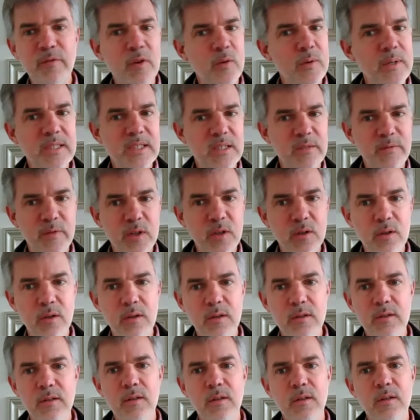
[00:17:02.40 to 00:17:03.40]
very
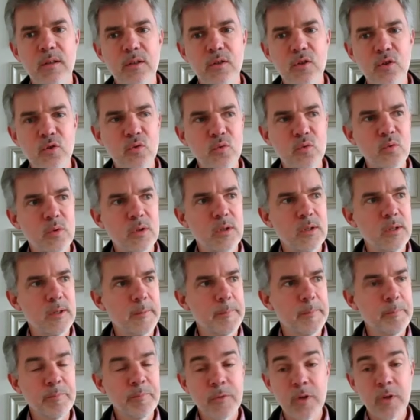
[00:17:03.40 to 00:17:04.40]
difficult
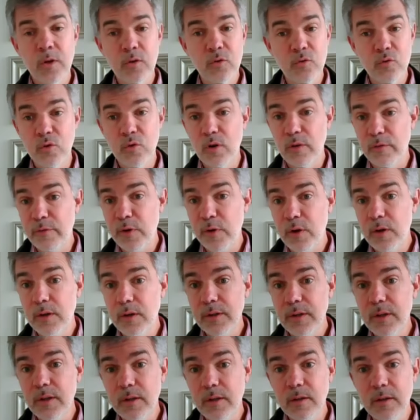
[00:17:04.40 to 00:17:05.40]
to
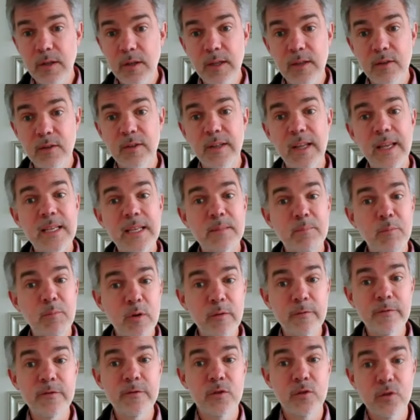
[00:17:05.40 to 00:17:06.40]
govern in the next
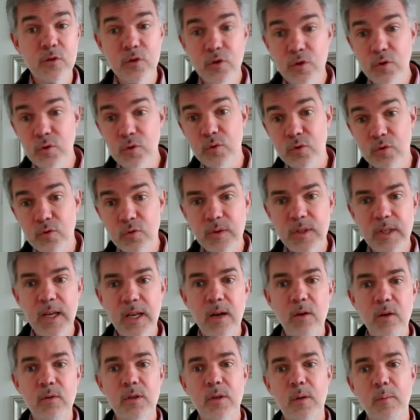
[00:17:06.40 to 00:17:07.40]
month due to the
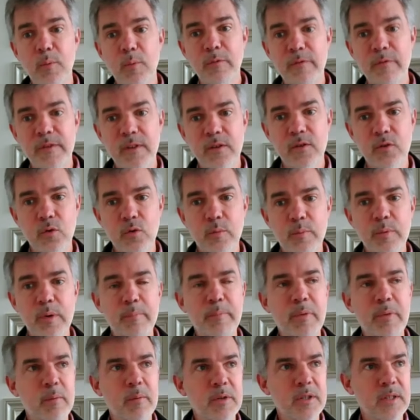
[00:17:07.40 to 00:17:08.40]
outcome of these European
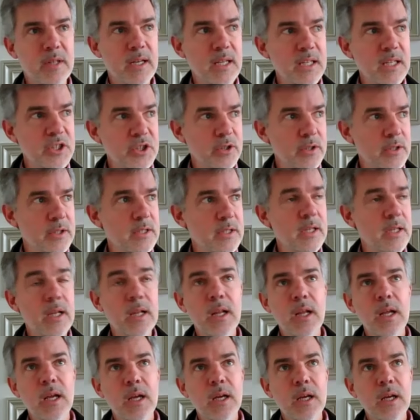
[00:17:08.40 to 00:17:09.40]
Parliament elections.
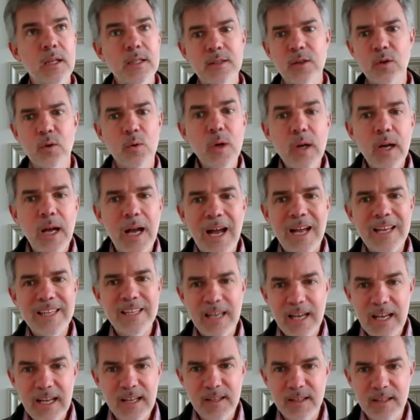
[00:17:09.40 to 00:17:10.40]
So
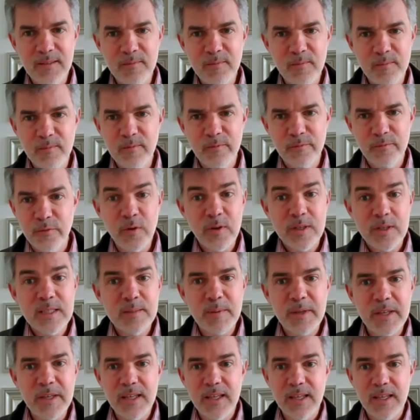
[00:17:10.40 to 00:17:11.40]
frankly
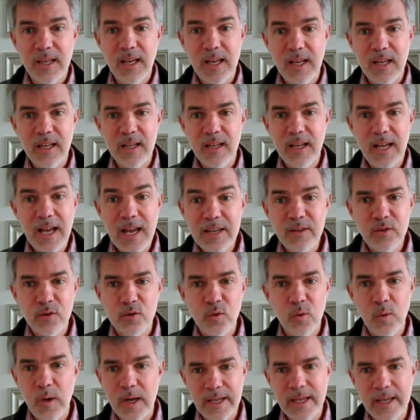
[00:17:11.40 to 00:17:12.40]
speaking, I don't
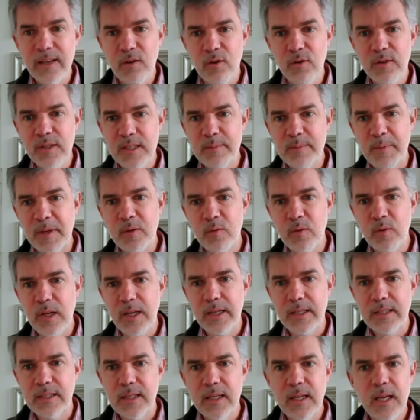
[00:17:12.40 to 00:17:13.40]
know. I can only
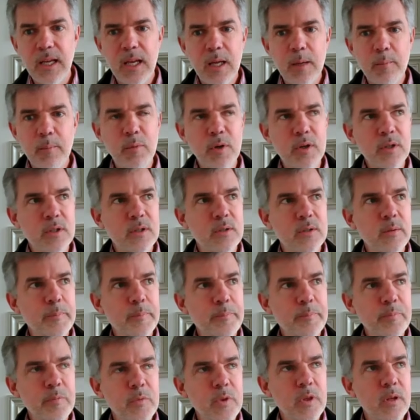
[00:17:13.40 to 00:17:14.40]
speculate. But
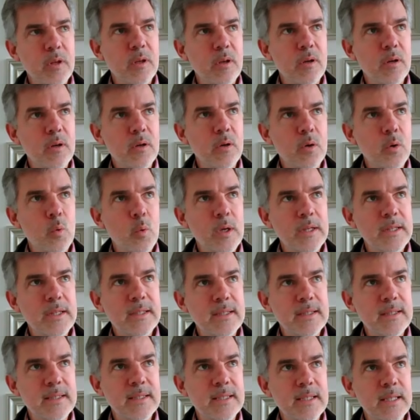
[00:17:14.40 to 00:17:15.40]
what
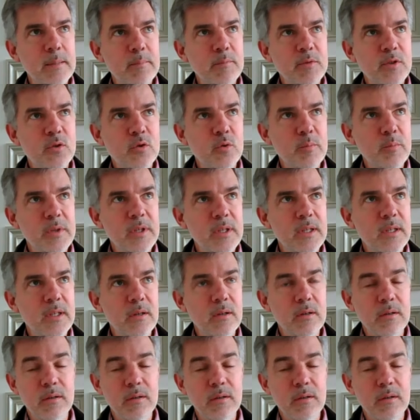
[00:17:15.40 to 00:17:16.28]
seems to me